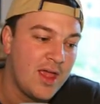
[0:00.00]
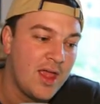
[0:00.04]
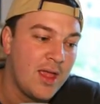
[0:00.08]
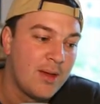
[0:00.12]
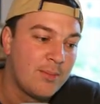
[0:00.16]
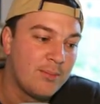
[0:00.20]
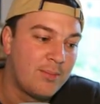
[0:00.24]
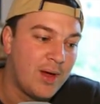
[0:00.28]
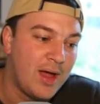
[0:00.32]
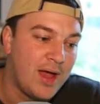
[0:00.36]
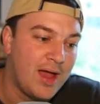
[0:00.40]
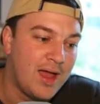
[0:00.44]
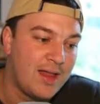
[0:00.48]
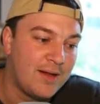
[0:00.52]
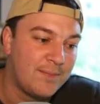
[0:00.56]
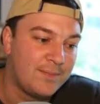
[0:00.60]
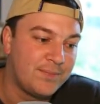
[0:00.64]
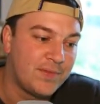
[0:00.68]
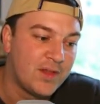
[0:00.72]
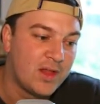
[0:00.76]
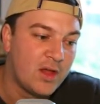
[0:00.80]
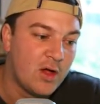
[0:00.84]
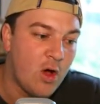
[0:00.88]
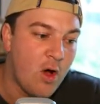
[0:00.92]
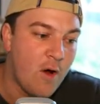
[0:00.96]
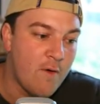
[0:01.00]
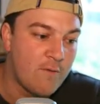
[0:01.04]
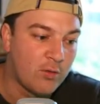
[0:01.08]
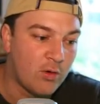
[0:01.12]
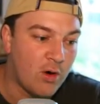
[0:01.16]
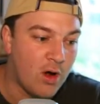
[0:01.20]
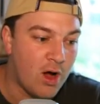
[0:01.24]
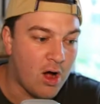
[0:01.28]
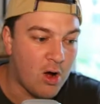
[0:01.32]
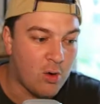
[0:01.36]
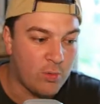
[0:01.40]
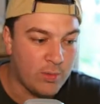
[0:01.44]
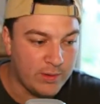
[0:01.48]
But
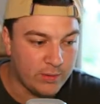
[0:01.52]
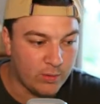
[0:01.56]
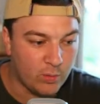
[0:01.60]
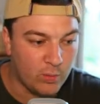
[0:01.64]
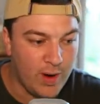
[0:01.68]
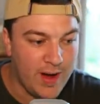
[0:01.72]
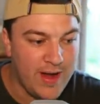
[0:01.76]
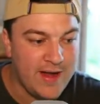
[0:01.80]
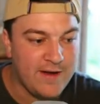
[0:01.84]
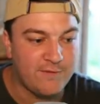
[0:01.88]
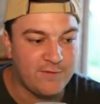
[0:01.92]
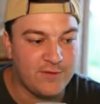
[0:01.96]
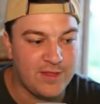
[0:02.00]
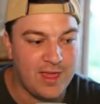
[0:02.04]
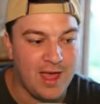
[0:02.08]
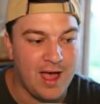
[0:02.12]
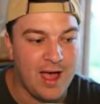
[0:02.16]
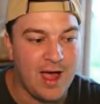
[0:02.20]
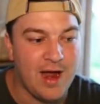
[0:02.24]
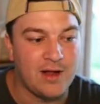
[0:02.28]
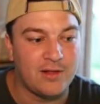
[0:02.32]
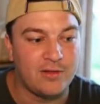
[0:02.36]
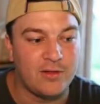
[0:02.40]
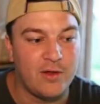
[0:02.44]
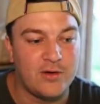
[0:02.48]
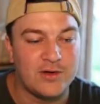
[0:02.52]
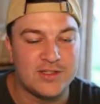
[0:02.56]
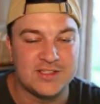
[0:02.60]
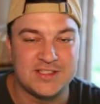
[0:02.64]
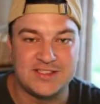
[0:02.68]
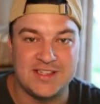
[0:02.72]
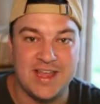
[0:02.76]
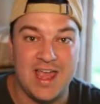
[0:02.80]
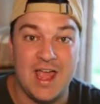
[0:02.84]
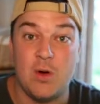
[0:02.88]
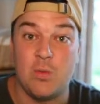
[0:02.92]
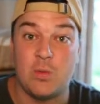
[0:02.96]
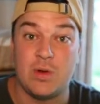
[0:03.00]
overall, we were waiting for that higher low to
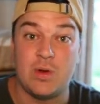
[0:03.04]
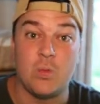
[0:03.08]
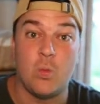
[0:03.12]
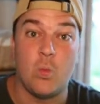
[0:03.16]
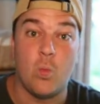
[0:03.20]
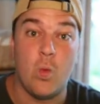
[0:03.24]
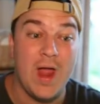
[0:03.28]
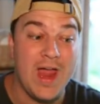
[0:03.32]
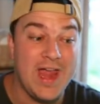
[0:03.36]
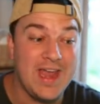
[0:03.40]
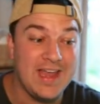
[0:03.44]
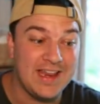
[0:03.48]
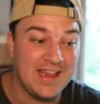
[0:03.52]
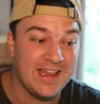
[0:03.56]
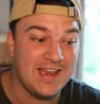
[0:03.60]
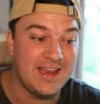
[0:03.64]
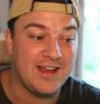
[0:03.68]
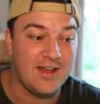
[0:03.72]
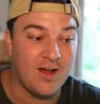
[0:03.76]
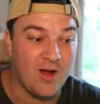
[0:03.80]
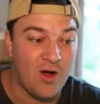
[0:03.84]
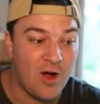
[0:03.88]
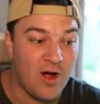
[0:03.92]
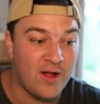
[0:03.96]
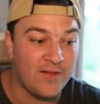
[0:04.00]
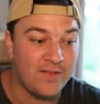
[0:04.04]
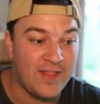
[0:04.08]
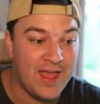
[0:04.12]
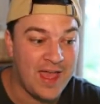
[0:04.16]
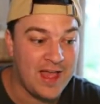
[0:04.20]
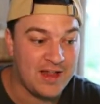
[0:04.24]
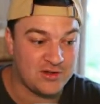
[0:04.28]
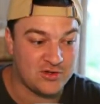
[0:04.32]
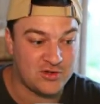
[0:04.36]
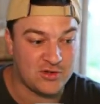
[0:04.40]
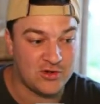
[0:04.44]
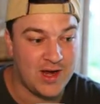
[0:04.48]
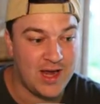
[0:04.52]
set. We waited on that
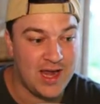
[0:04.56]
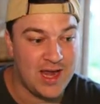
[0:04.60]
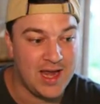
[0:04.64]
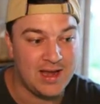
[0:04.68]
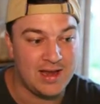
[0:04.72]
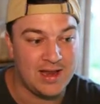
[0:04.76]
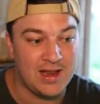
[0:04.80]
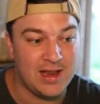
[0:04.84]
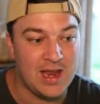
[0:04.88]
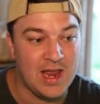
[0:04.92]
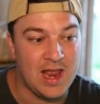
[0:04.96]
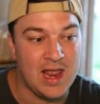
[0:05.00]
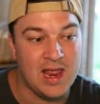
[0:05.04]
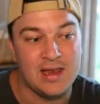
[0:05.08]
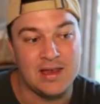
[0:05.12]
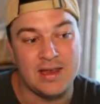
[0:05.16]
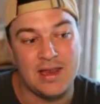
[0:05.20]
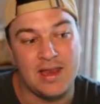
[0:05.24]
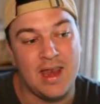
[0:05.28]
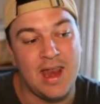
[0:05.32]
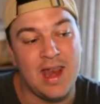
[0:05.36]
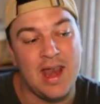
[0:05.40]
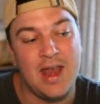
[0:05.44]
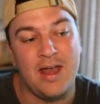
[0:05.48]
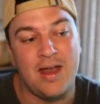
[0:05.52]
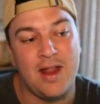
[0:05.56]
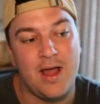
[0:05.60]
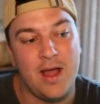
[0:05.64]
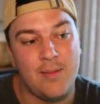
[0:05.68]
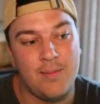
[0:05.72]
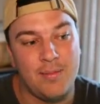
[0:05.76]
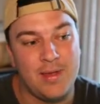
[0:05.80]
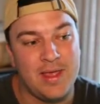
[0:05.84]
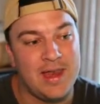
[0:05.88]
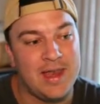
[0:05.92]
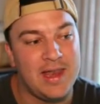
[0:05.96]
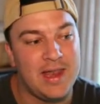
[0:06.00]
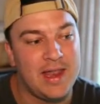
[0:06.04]
trade, and it ended up hitting